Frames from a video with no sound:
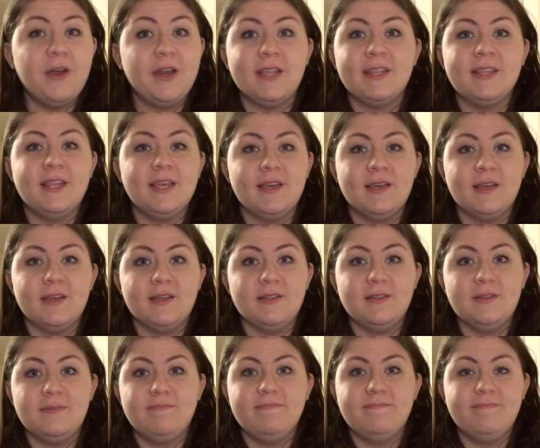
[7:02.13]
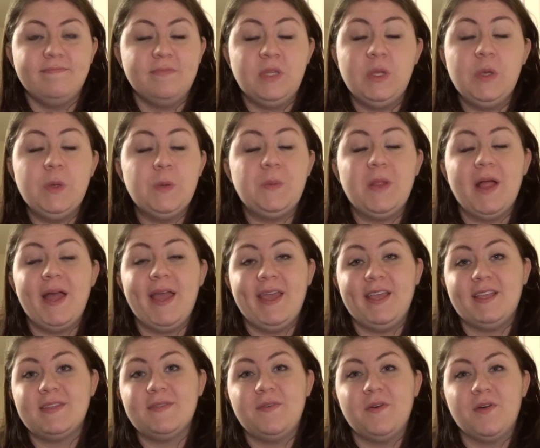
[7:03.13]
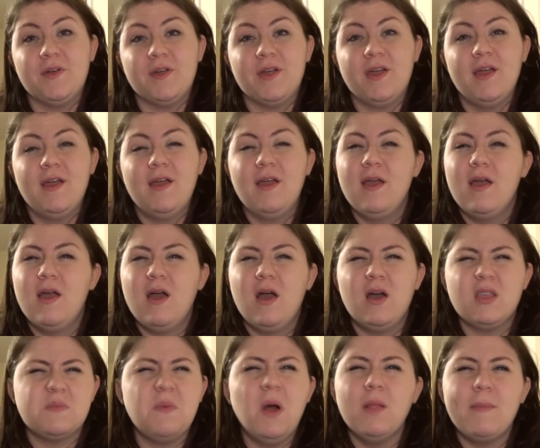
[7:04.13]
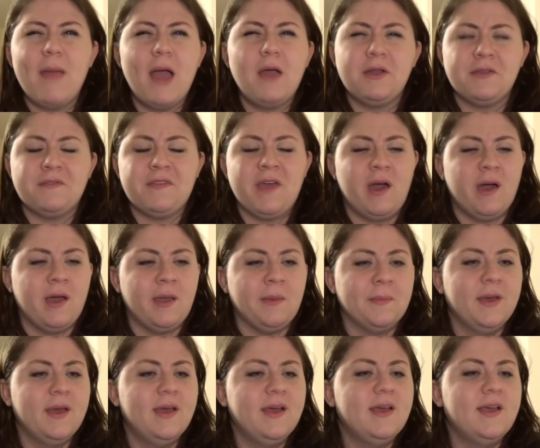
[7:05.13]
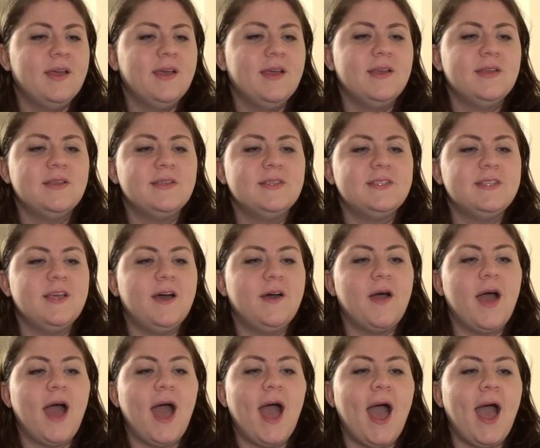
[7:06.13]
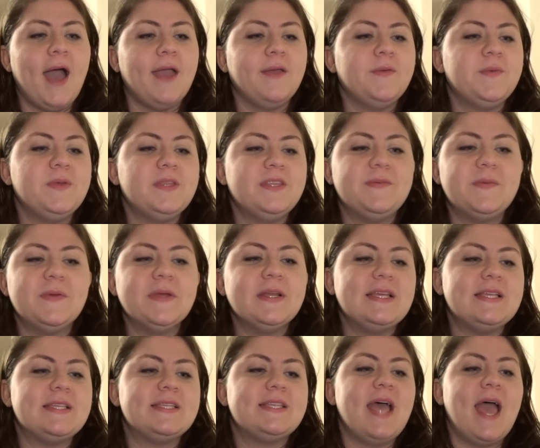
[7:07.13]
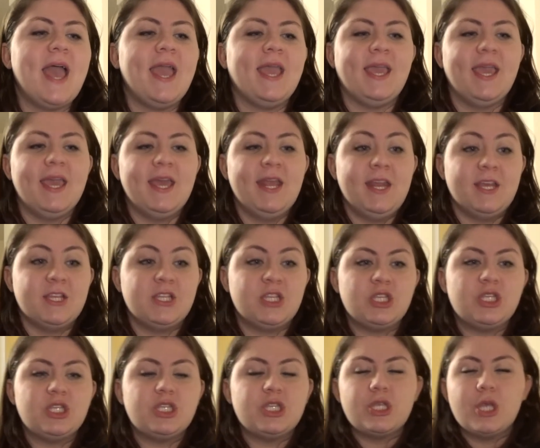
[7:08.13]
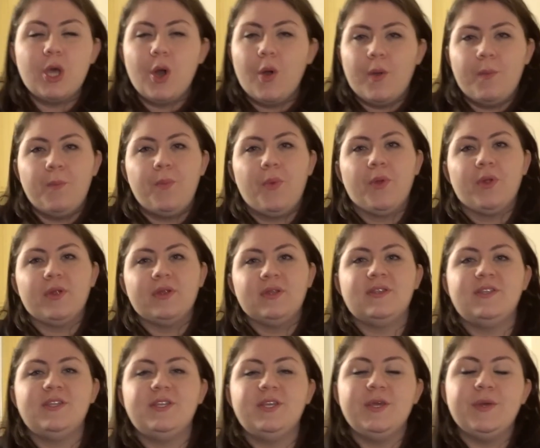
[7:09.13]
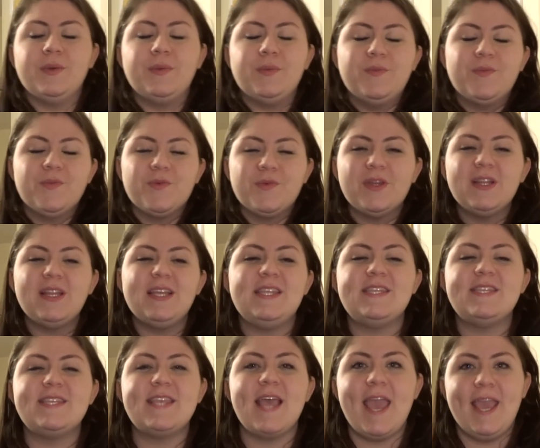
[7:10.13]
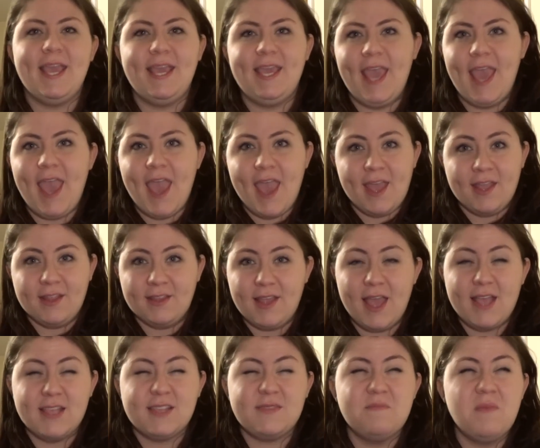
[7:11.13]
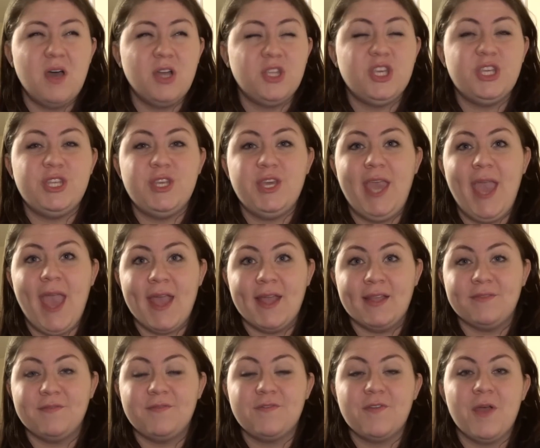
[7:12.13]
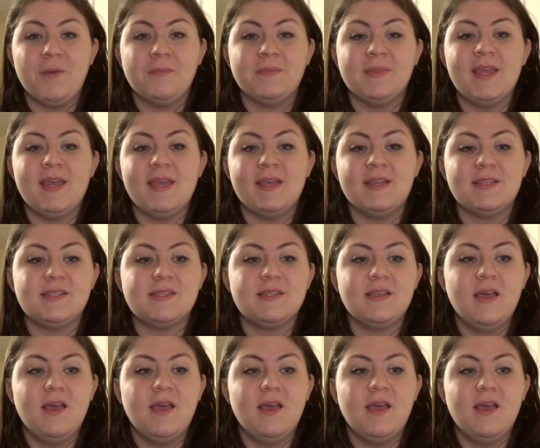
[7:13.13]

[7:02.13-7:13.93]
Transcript: in the new place for a small amount of time. So I would really say it is so important to really take in as much as you can from this